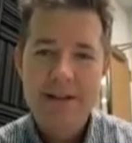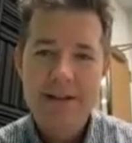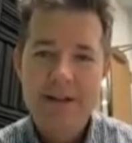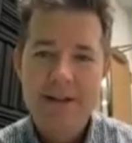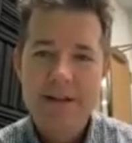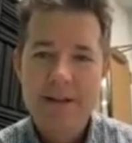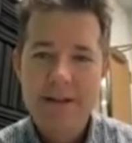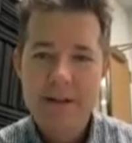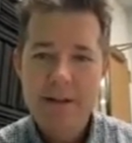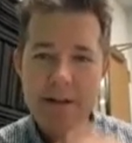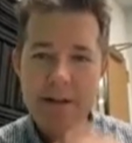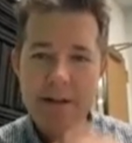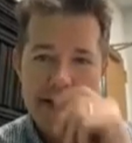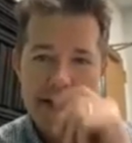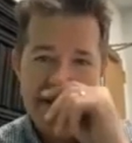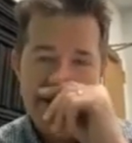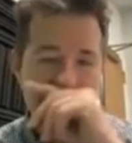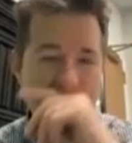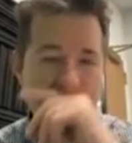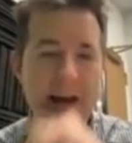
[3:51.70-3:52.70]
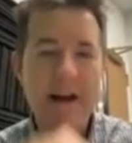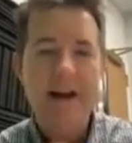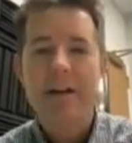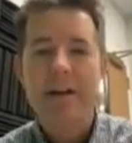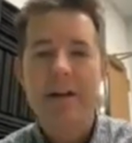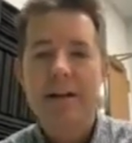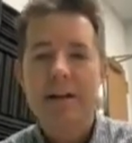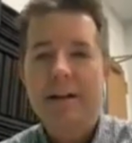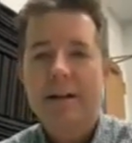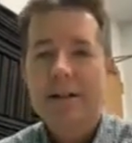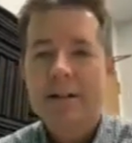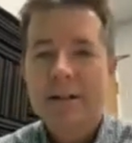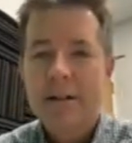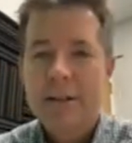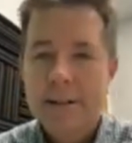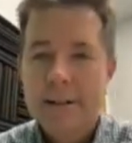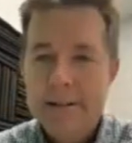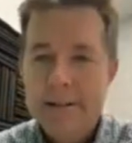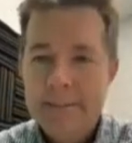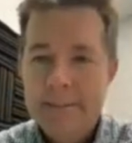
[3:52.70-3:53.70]

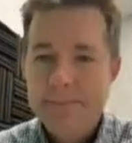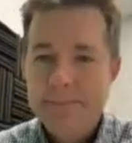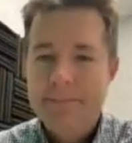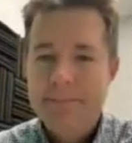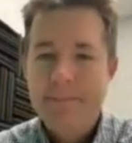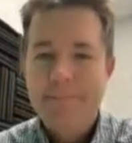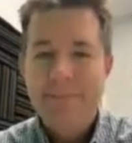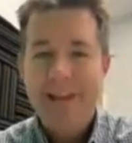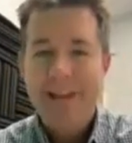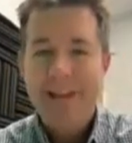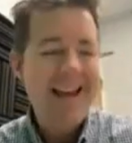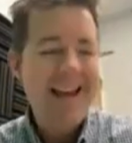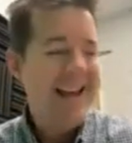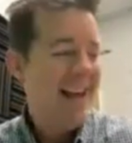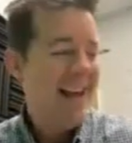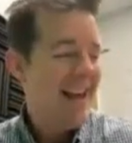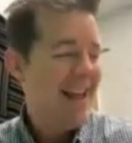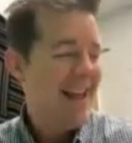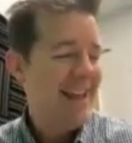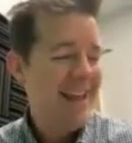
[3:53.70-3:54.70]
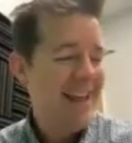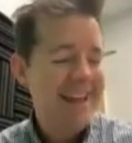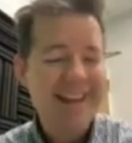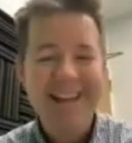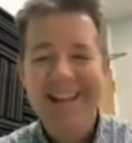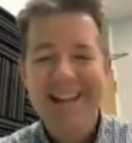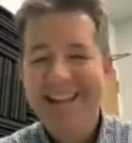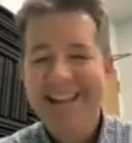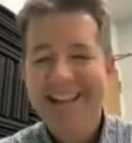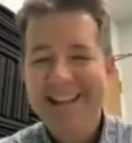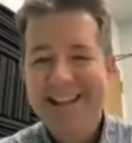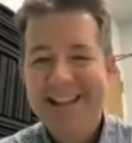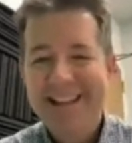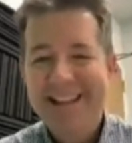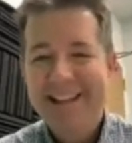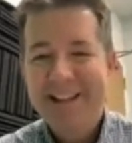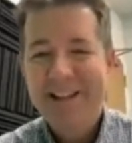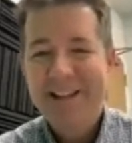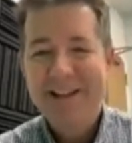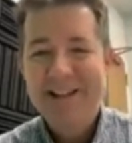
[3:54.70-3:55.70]

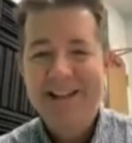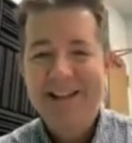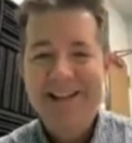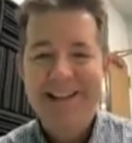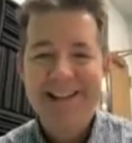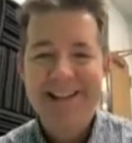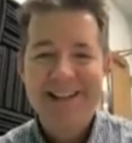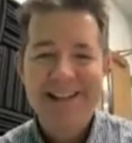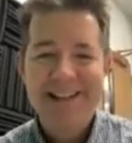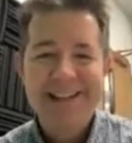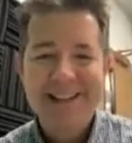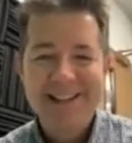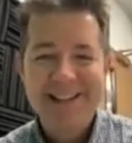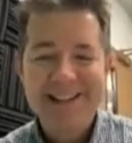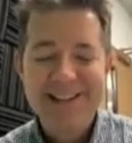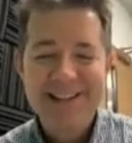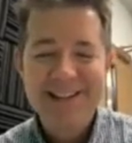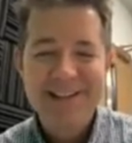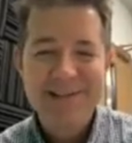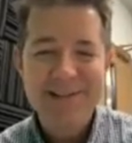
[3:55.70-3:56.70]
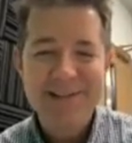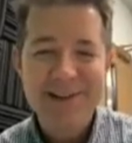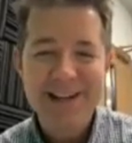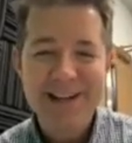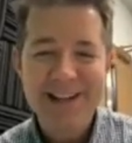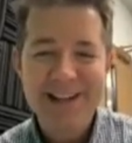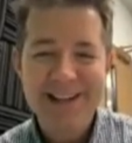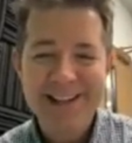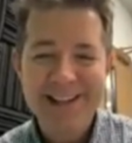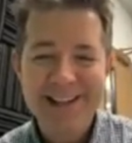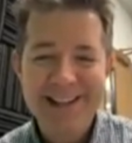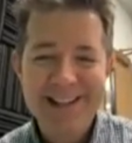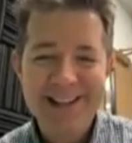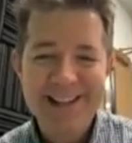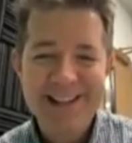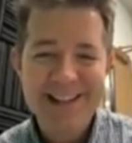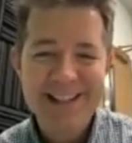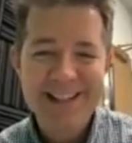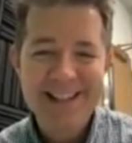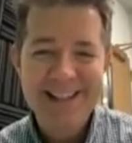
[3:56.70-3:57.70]

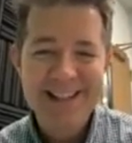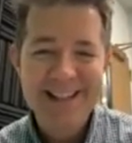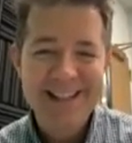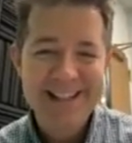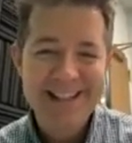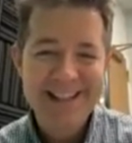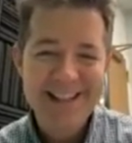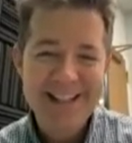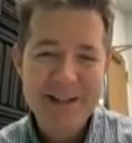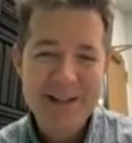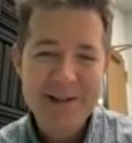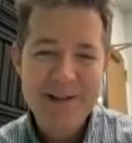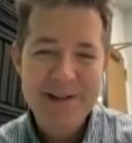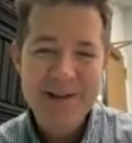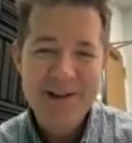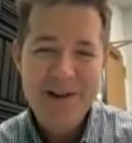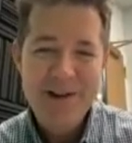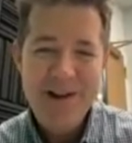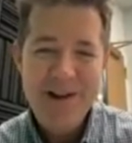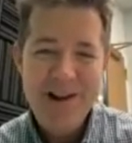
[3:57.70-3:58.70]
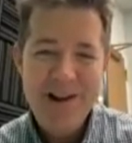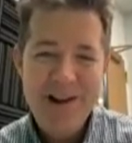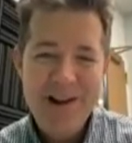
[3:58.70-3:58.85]
(silent)